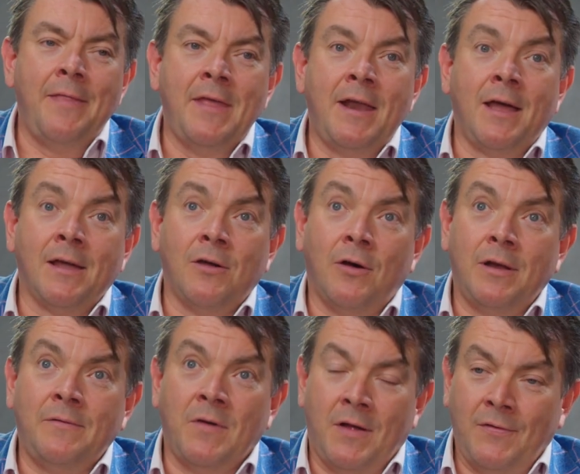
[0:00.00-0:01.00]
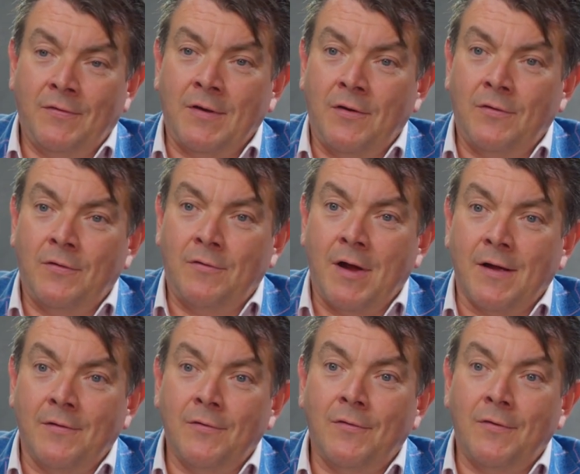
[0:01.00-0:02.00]
and then I got Advanced Dungeons and
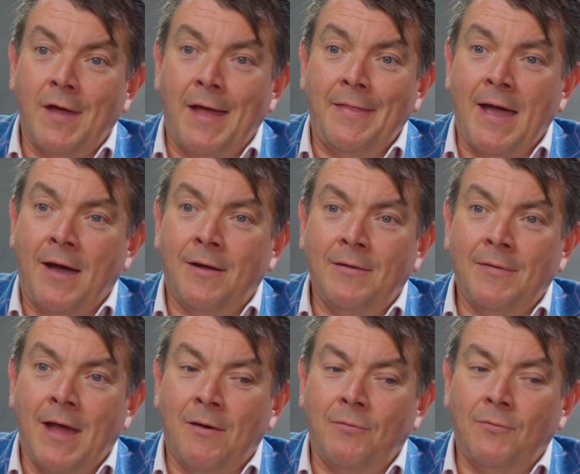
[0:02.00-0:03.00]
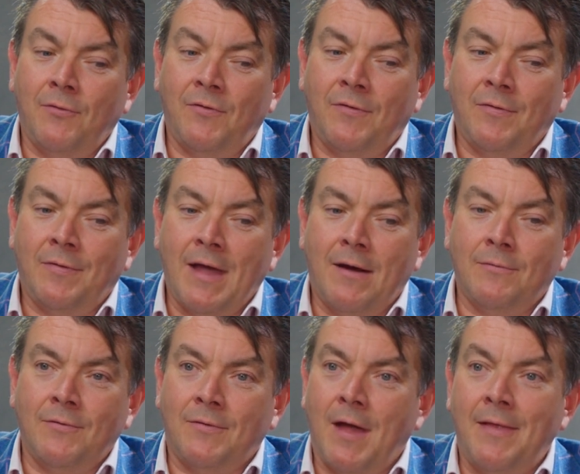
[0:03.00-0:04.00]
Dragons, and that was
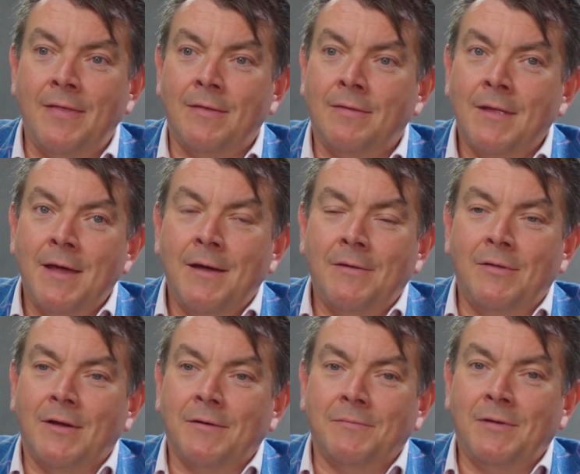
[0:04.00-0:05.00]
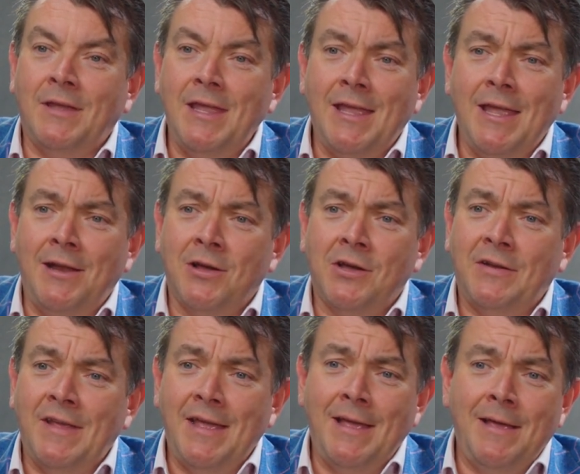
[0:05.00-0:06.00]
and the geeky
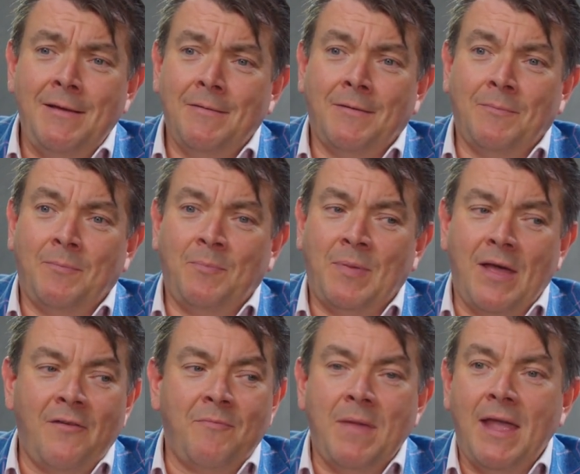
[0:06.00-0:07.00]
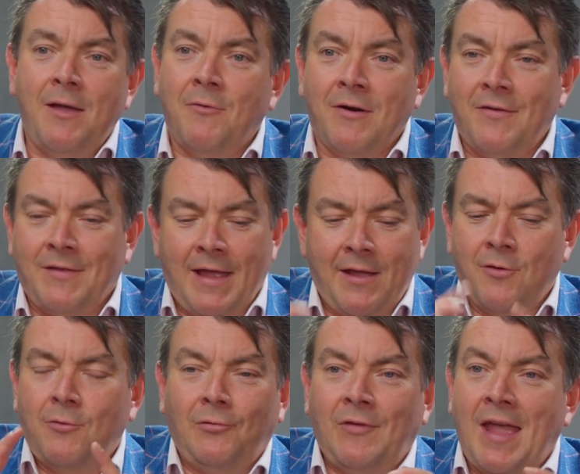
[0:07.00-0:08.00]
nerdy bit of me where it's
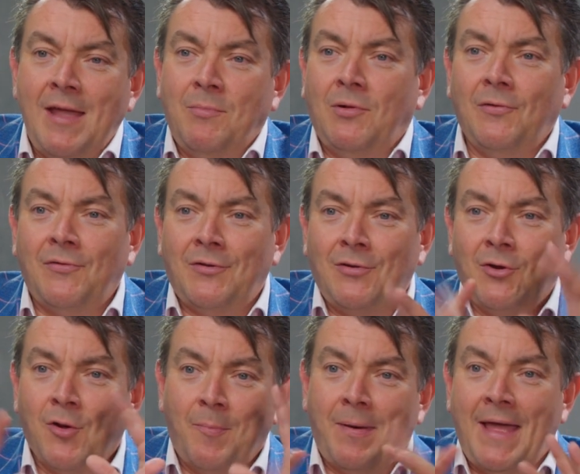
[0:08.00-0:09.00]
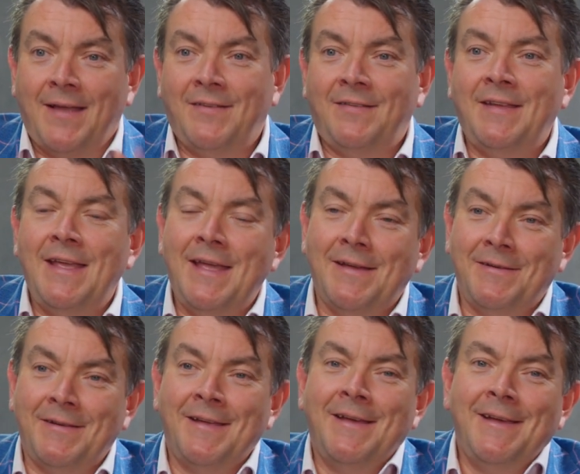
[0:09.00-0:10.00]
like all tables and complexity,
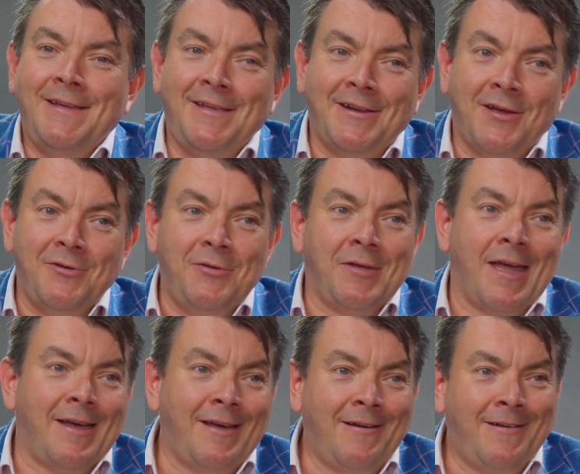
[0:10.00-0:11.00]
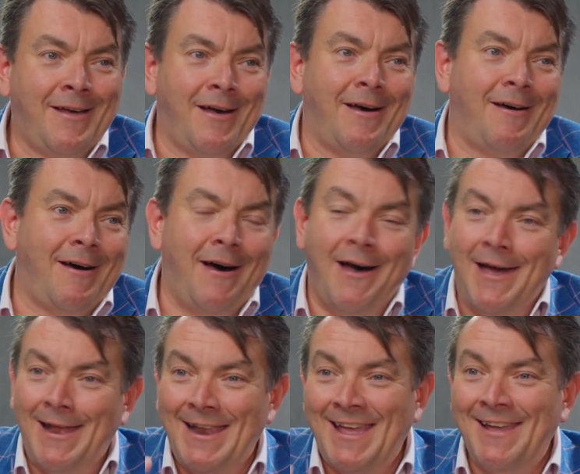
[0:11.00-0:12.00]
and you get
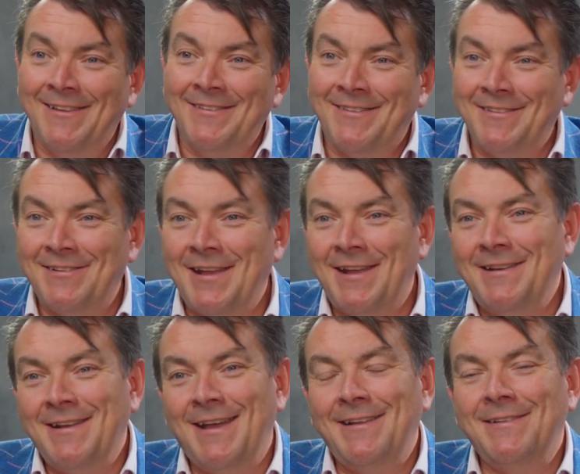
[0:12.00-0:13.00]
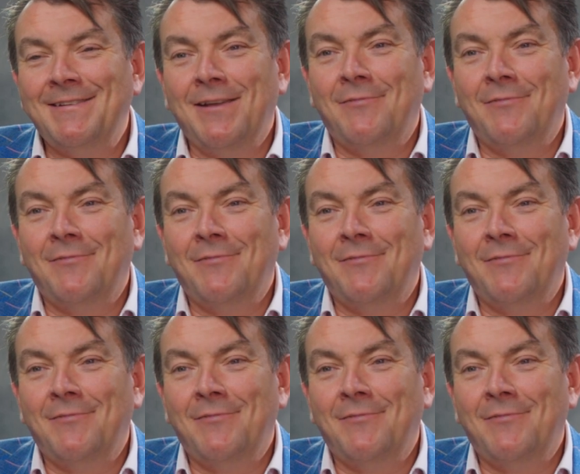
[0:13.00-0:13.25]
hirelings and